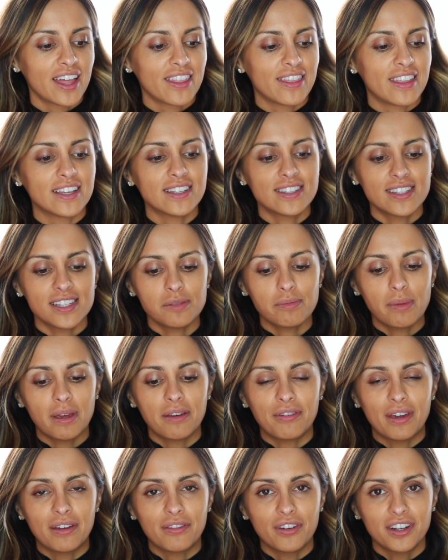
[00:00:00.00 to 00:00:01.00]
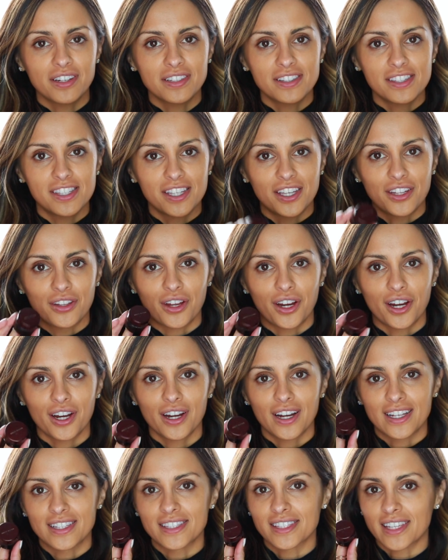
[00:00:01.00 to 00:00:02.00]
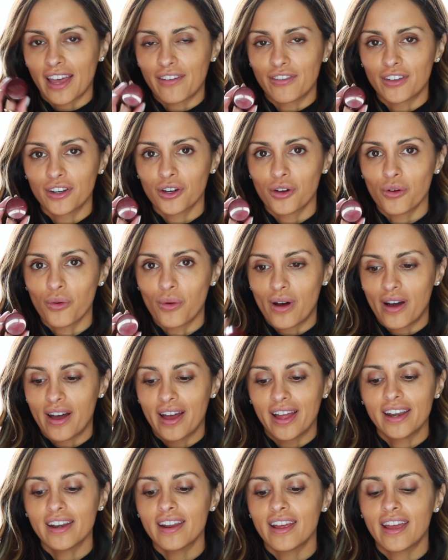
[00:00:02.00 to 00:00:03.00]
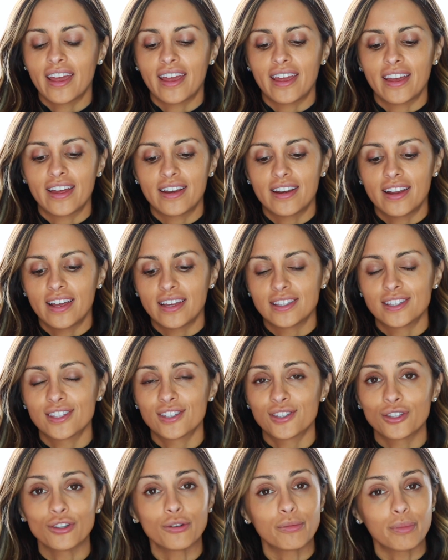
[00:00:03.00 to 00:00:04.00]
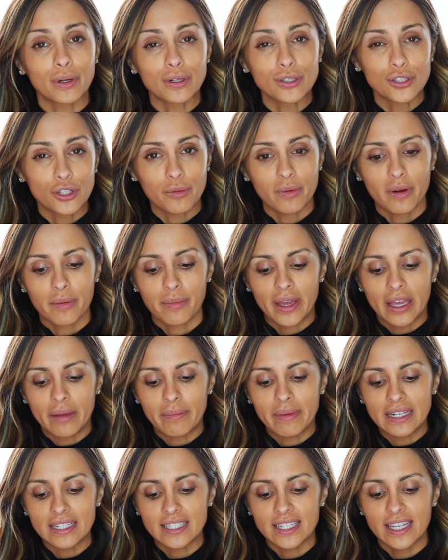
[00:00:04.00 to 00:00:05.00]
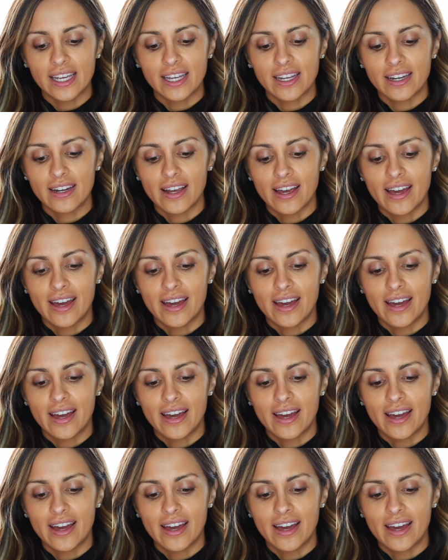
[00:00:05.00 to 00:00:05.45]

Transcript: This is my favorite concealer. It's Kevyn Aucoin, and it's super, super pigmented.